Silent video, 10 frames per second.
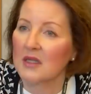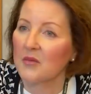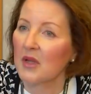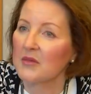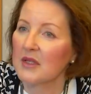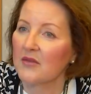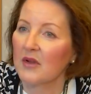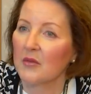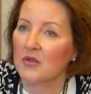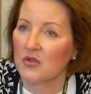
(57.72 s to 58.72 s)
sometimes even
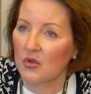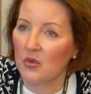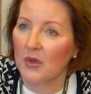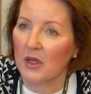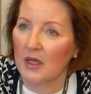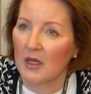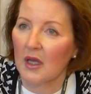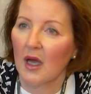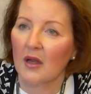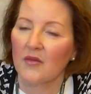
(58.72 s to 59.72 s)
up to two week
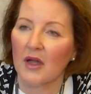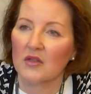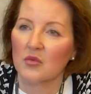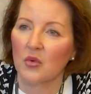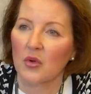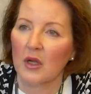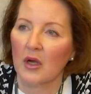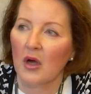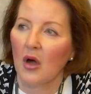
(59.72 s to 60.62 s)
advance warning